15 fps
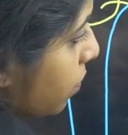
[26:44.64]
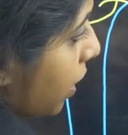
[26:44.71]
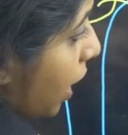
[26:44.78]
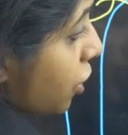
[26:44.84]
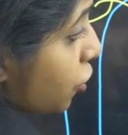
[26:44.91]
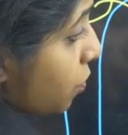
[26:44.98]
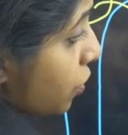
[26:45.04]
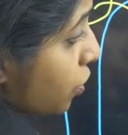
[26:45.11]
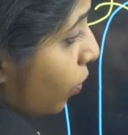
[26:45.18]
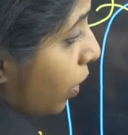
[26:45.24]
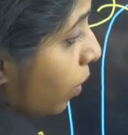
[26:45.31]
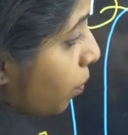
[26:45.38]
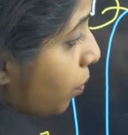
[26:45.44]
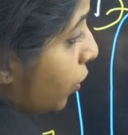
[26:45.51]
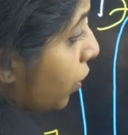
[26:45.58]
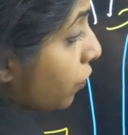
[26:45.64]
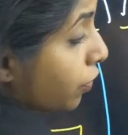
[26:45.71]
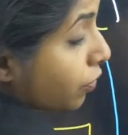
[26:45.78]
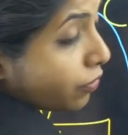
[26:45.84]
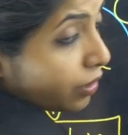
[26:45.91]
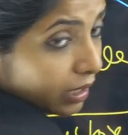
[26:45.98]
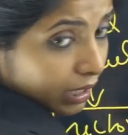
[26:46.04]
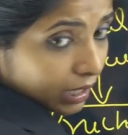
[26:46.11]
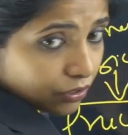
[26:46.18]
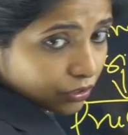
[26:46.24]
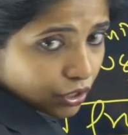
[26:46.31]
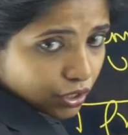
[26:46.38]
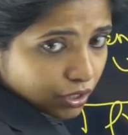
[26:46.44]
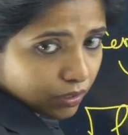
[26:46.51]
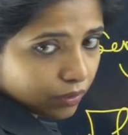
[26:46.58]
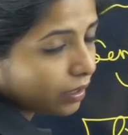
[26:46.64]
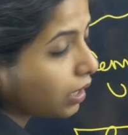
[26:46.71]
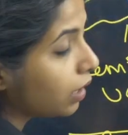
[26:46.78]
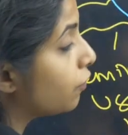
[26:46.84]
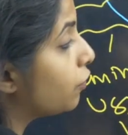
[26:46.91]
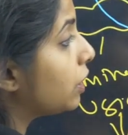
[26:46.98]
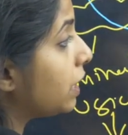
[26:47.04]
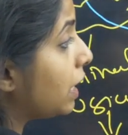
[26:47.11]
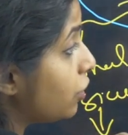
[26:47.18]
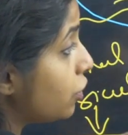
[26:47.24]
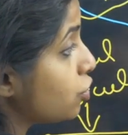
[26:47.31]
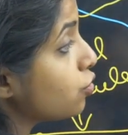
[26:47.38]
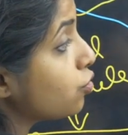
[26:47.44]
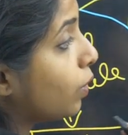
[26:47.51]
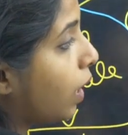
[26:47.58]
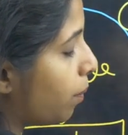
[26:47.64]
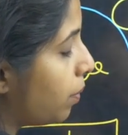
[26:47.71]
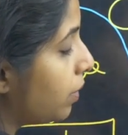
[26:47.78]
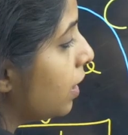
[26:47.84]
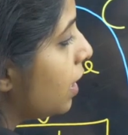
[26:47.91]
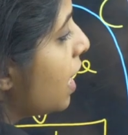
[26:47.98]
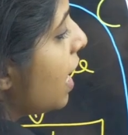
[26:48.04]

Calcium is very important for fertilization, okay, fertilization to happen.